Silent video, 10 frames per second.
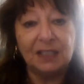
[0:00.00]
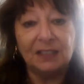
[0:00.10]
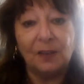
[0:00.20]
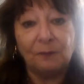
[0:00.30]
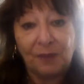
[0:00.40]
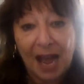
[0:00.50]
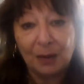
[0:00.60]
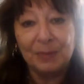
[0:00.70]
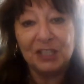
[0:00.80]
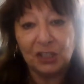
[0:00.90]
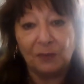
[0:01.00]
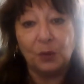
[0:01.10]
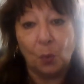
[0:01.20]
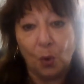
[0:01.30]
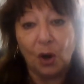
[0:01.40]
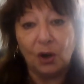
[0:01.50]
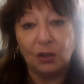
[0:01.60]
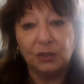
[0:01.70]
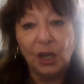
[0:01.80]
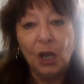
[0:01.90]
the defilements of the
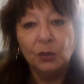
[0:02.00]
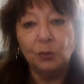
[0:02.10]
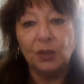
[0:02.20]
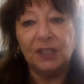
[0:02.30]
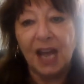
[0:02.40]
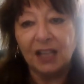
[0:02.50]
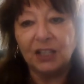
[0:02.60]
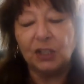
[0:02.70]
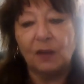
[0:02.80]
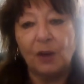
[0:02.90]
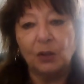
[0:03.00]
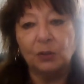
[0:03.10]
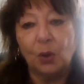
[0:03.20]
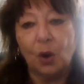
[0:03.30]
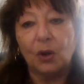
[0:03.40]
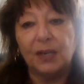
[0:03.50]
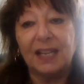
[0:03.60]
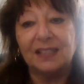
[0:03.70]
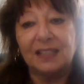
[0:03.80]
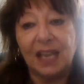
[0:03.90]
world through the knowledge of our Lord
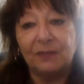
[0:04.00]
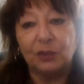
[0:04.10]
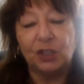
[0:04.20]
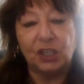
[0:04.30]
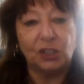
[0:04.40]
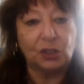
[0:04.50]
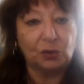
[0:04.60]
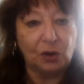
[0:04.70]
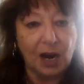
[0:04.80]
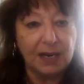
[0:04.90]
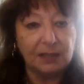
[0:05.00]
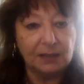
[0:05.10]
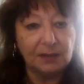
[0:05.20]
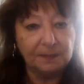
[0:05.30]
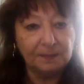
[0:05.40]
and Savior Jesus Christ,